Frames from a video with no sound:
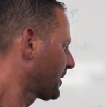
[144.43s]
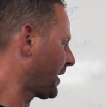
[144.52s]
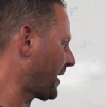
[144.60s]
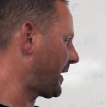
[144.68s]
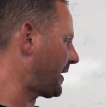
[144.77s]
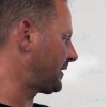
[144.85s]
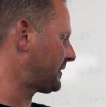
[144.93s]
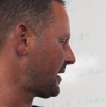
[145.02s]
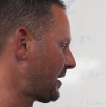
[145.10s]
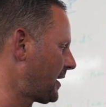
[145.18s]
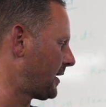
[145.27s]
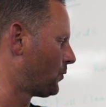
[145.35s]
And
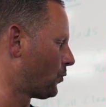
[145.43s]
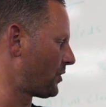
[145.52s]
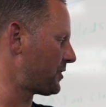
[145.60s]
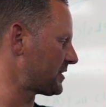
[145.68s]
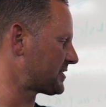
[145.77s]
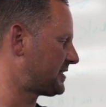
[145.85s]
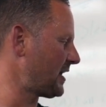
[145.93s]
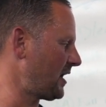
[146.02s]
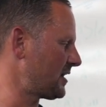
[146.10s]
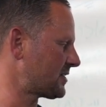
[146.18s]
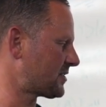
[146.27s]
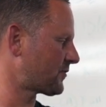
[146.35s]
uh, what this
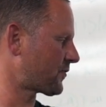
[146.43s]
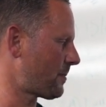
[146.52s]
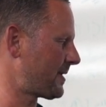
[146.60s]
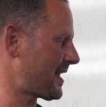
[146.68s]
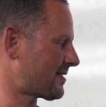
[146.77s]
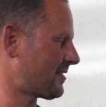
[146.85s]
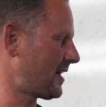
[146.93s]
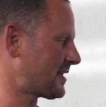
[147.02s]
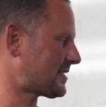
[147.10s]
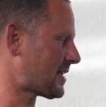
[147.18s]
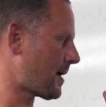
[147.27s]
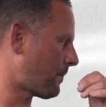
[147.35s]
does from an athletic
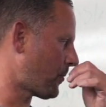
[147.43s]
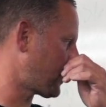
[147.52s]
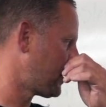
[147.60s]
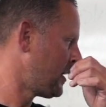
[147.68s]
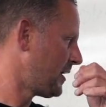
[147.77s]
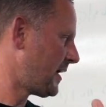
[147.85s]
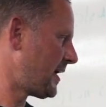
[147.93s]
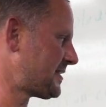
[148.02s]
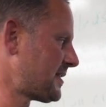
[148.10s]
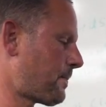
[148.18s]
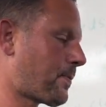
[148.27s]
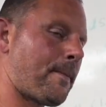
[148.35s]
standpoint
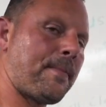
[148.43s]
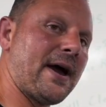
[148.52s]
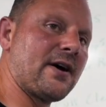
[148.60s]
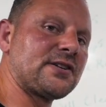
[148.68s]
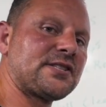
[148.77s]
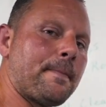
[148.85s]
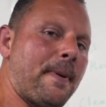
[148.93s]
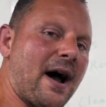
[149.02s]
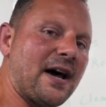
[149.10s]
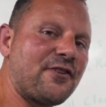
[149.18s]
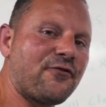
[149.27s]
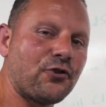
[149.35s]
is it prepares the
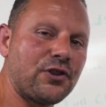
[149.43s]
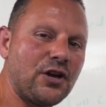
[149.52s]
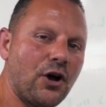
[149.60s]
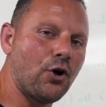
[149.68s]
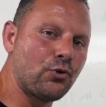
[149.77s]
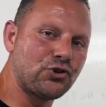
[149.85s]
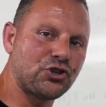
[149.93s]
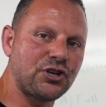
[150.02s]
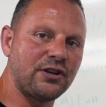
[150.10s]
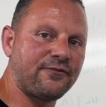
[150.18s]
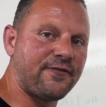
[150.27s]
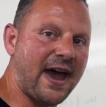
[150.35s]
body for the oh
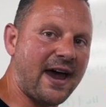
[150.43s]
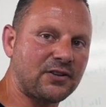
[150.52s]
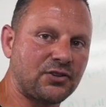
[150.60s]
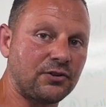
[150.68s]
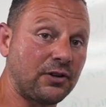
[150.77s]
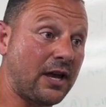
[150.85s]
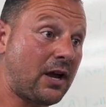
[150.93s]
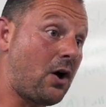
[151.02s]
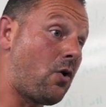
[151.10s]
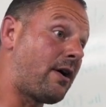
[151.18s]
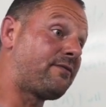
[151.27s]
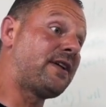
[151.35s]
shit factor. Like,
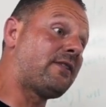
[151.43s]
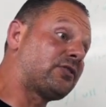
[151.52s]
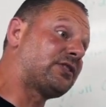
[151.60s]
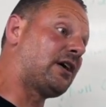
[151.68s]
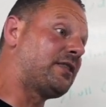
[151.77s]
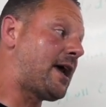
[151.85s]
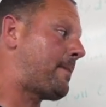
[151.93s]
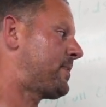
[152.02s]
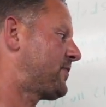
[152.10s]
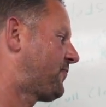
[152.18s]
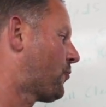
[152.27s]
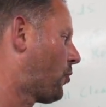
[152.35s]
oh, I've never done that
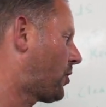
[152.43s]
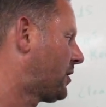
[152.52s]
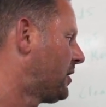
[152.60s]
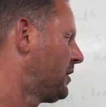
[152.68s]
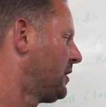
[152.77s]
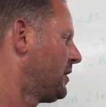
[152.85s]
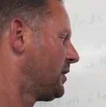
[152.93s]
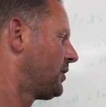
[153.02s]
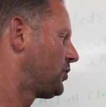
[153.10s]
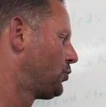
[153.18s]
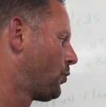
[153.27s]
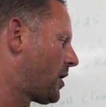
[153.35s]
before.
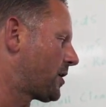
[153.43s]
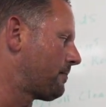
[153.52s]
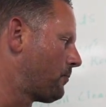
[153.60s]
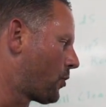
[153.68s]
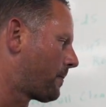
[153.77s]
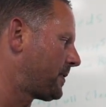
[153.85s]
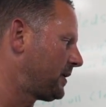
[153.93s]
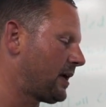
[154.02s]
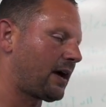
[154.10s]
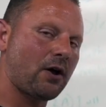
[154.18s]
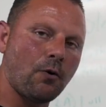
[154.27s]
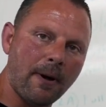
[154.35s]
You want to more be
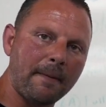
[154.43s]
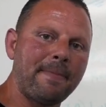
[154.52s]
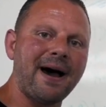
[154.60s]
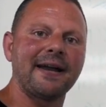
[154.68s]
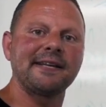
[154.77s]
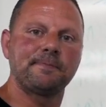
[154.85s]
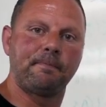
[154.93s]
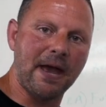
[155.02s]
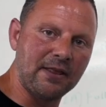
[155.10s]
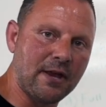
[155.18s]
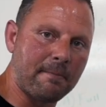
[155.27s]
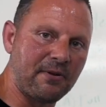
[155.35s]
like, oh, my body's
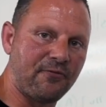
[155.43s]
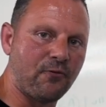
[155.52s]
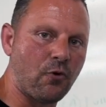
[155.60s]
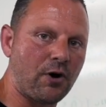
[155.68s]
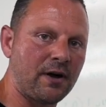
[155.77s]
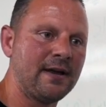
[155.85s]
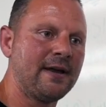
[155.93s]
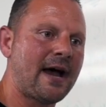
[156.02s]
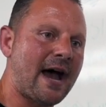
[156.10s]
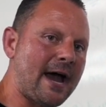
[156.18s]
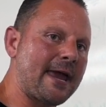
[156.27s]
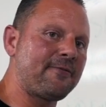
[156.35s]
been there before.
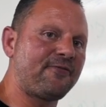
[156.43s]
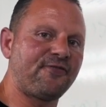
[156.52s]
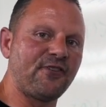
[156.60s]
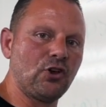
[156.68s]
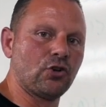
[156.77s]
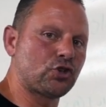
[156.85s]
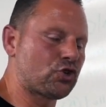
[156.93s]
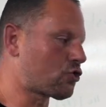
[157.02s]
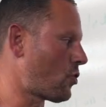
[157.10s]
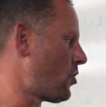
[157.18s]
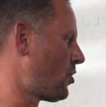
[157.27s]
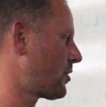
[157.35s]
I feel
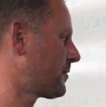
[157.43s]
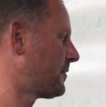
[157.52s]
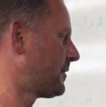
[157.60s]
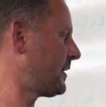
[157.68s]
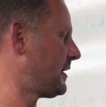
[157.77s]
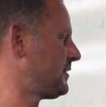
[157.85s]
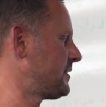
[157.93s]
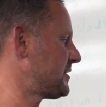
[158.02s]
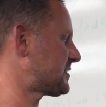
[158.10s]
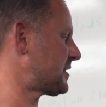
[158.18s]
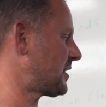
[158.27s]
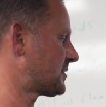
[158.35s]
strong in
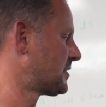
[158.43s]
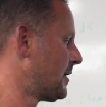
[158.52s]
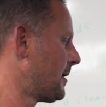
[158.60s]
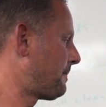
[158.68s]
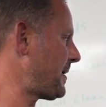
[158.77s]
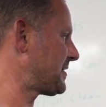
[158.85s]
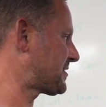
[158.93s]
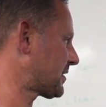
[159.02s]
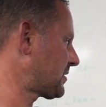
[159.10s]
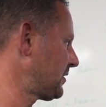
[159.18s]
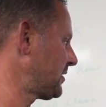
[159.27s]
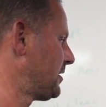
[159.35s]
these things.
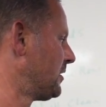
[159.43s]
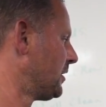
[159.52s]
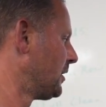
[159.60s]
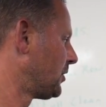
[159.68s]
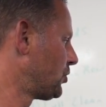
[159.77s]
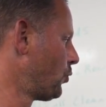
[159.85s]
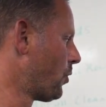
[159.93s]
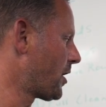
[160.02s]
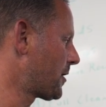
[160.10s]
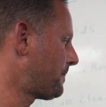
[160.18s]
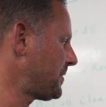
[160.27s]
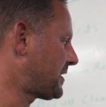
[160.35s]
Basically, you
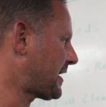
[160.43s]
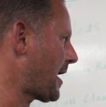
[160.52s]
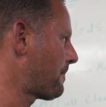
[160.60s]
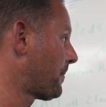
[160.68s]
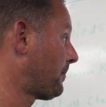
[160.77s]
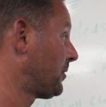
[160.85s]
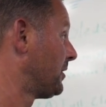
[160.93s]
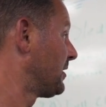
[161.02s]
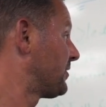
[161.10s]
want to be capable.